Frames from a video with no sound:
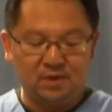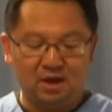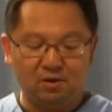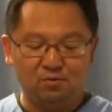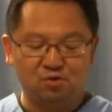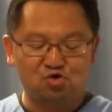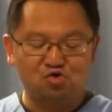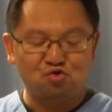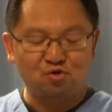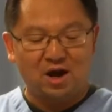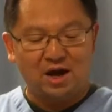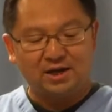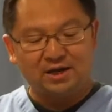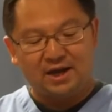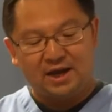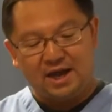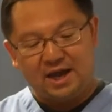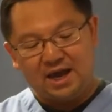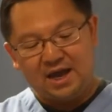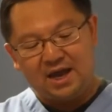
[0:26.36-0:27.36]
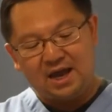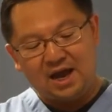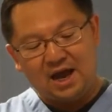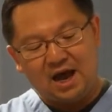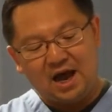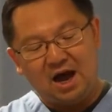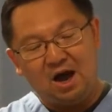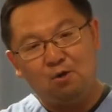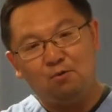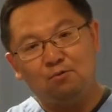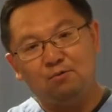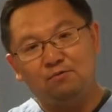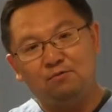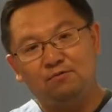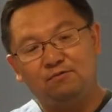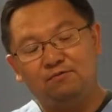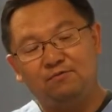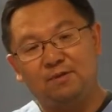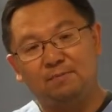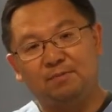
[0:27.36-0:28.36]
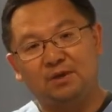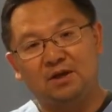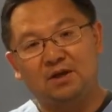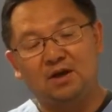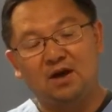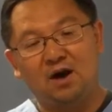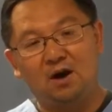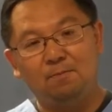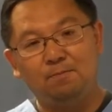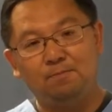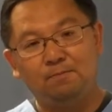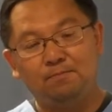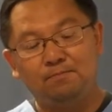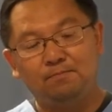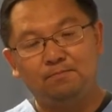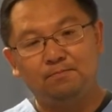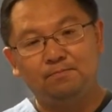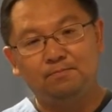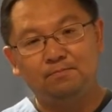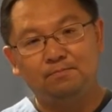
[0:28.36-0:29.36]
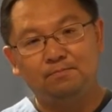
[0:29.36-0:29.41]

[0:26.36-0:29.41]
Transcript: that will dry the air out from the cup